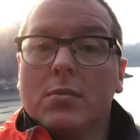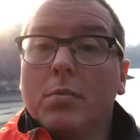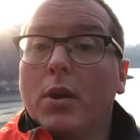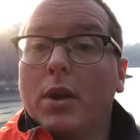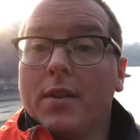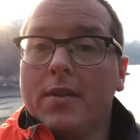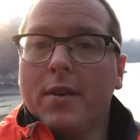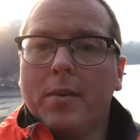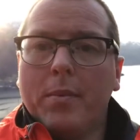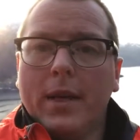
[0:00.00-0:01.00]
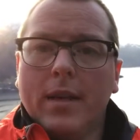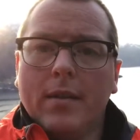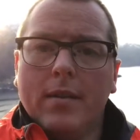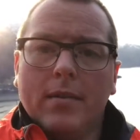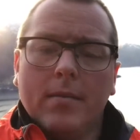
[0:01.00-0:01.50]
Bergen Therapy.
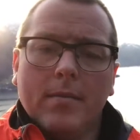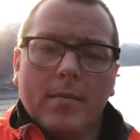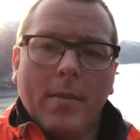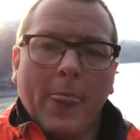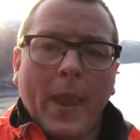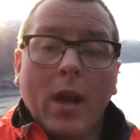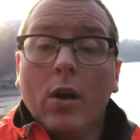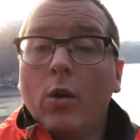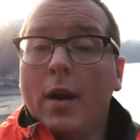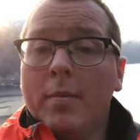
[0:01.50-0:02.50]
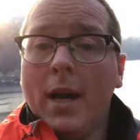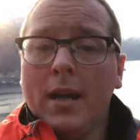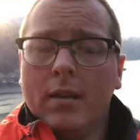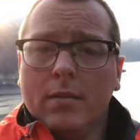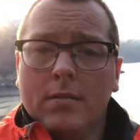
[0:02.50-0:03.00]
Who am I?
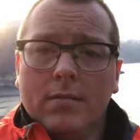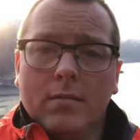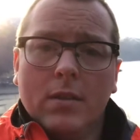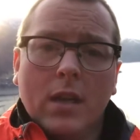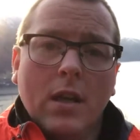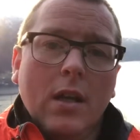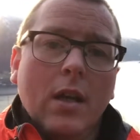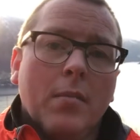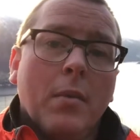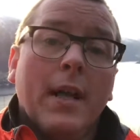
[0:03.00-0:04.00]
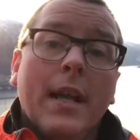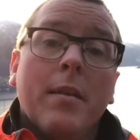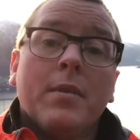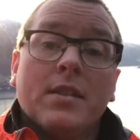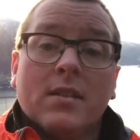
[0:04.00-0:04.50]
My
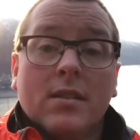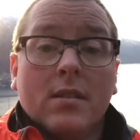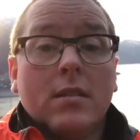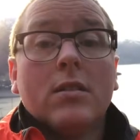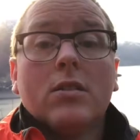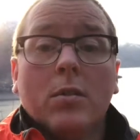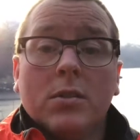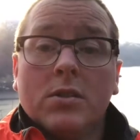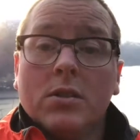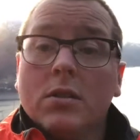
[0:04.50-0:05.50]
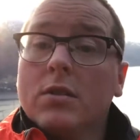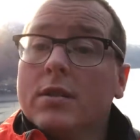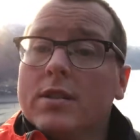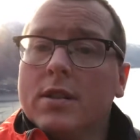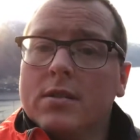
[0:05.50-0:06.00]
name is Thomas
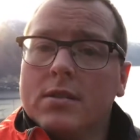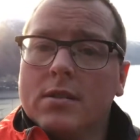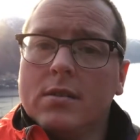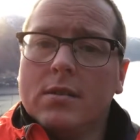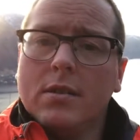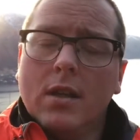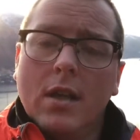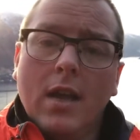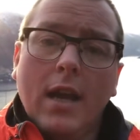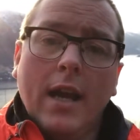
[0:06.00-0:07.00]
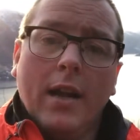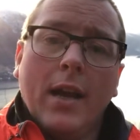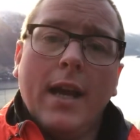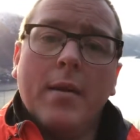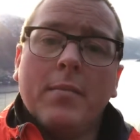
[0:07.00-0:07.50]
Kristiansen, and I
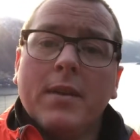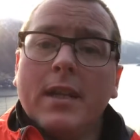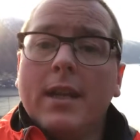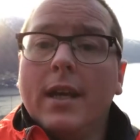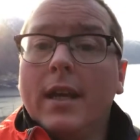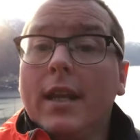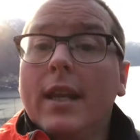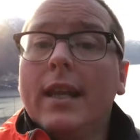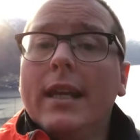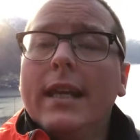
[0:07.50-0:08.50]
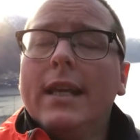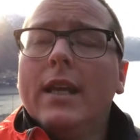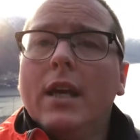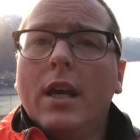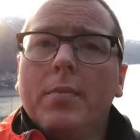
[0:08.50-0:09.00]
am the lead
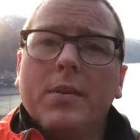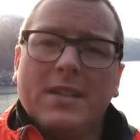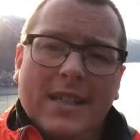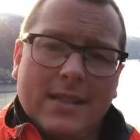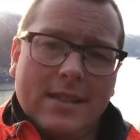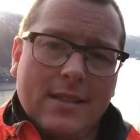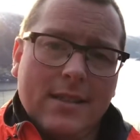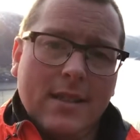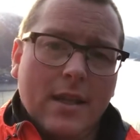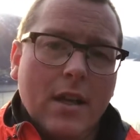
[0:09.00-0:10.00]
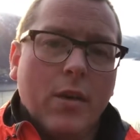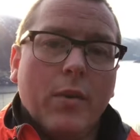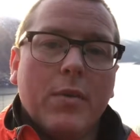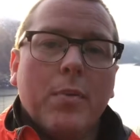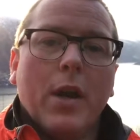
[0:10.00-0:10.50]
hypnotist
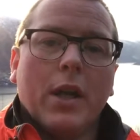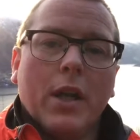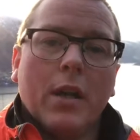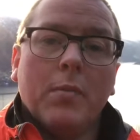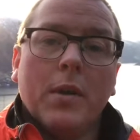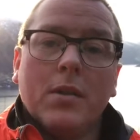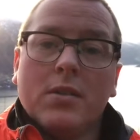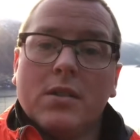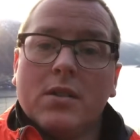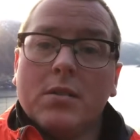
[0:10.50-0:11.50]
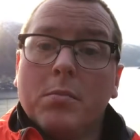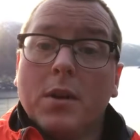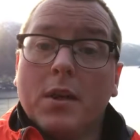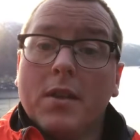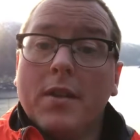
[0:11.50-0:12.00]
with Bergen Hypnosis and
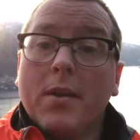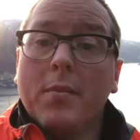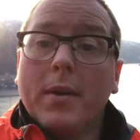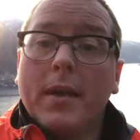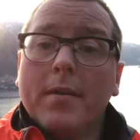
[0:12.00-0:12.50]
Bergen Therapy.